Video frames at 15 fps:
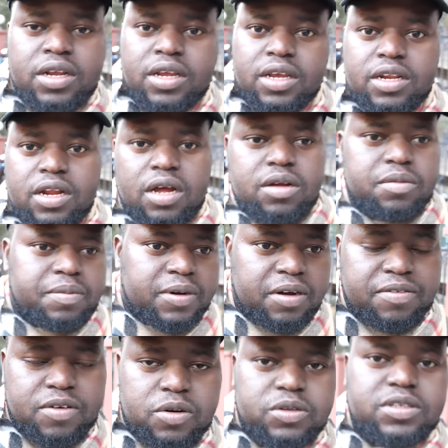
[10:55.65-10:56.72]
you know, but
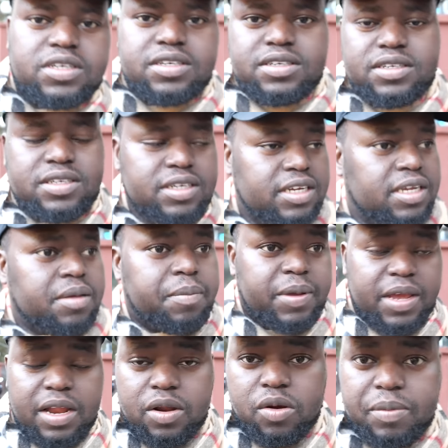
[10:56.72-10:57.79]
of course then it can be
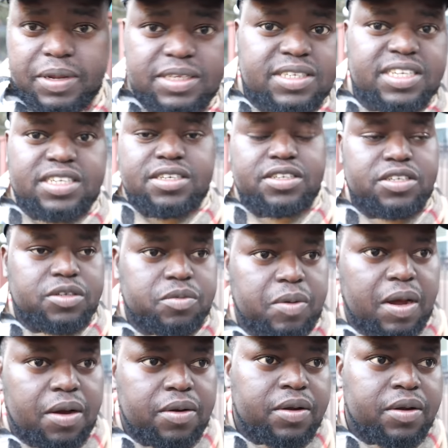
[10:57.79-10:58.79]
a little bit tedious as well.